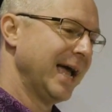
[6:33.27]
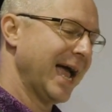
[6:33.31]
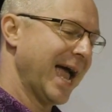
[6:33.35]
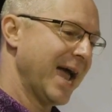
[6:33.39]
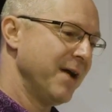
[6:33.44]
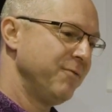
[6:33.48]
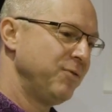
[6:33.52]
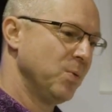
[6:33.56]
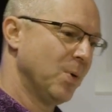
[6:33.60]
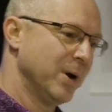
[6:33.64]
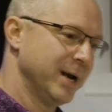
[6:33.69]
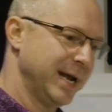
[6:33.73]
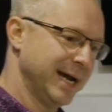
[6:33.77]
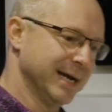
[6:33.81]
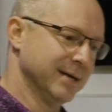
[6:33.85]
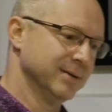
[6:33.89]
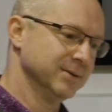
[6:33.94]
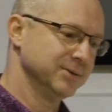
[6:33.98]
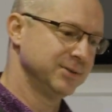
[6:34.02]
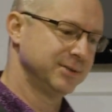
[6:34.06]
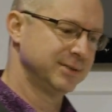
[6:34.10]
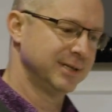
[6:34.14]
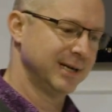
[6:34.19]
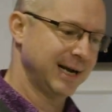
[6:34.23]
Everyone
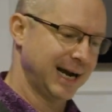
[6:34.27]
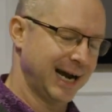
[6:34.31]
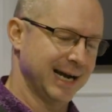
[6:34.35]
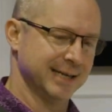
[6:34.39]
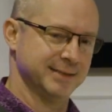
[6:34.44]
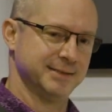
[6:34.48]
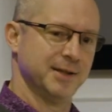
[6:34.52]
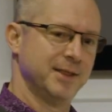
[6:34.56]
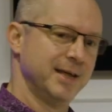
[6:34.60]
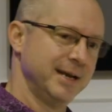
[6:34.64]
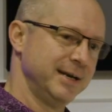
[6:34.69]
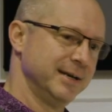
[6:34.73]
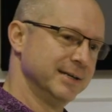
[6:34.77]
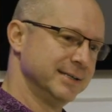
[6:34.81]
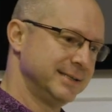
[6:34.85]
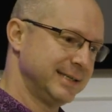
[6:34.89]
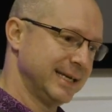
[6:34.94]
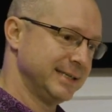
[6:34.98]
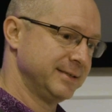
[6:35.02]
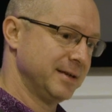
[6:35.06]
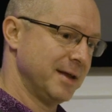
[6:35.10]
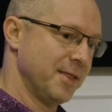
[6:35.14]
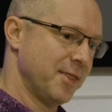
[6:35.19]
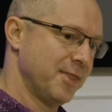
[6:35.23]
else has the thing that
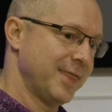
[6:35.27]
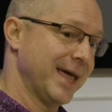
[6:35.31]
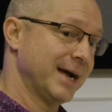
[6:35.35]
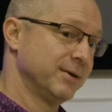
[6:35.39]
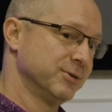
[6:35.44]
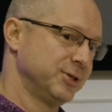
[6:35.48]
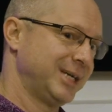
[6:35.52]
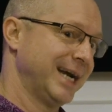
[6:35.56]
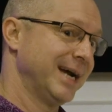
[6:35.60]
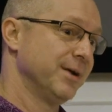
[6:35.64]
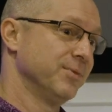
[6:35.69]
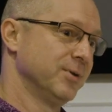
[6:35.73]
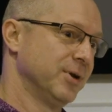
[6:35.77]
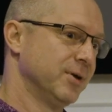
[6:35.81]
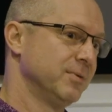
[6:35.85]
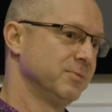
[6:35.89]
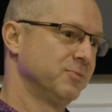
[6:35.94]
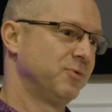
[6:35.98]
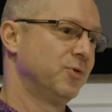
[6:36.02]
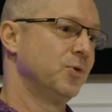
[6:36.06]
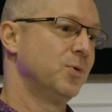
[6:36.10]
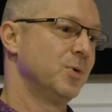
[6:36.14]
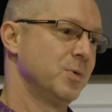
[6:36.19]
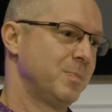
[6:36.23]
says, thou shalt
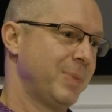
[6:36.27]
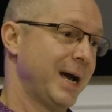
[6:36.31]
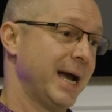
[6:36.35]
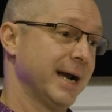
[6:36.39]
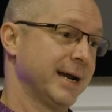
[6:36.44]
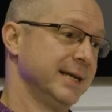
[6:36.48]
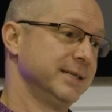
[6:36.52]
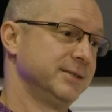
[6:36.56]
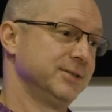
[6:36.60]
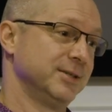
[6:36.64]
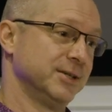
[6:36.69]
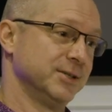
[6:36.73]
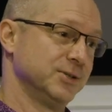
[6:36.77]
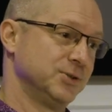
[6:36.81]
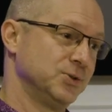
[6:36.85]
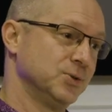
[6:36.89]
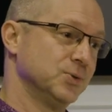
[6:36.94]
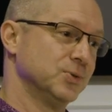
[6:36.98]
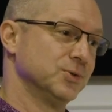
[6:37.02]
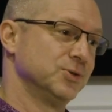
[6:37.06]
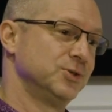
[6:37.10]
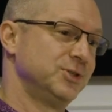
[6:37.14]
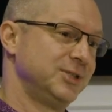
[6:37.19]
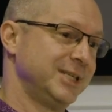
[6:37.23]
not forward packets that are
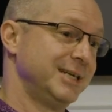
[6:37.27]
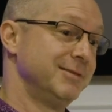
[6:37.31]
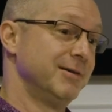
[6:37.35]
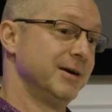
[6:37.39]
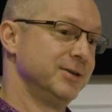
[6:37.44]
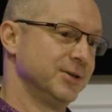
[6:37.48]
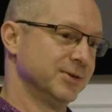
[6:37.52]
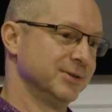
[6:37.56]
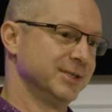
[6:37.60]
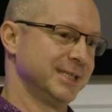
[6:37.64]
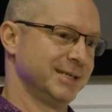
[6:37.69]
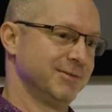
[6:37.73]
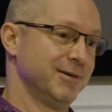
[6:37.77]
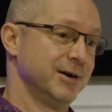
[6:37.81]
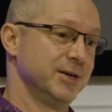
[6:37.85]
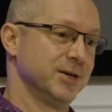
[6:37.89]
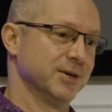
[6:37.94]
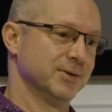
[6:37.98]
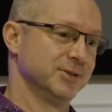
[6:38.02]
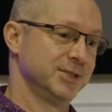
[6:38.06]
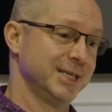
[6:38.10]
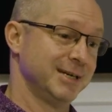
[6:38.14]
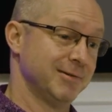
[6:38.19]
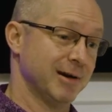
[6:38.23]
sourced
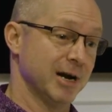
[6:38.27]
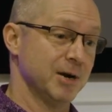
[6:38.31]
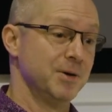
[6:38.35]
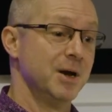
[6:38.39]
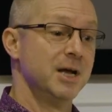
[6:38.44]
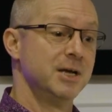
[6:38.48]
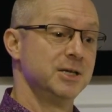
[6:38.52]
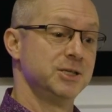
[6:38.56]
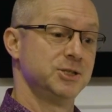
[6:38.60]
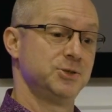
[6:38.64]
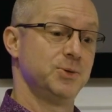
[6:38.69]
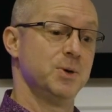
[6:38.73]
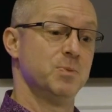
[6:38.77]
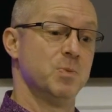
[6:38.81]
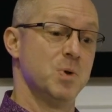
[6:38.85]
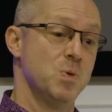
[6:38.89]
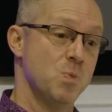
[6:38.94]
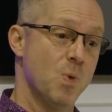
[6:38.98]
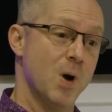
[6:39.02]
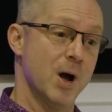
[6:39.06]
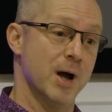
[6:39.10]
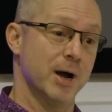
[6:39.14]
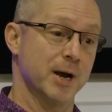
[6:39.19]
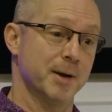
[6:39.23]
0.0.0, so it
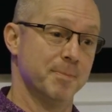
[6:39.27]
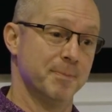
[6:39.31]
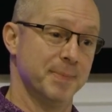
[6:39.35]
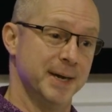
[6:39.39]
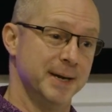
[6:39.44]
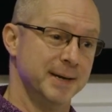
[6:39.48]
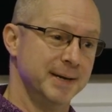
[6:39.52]
wouldn't work.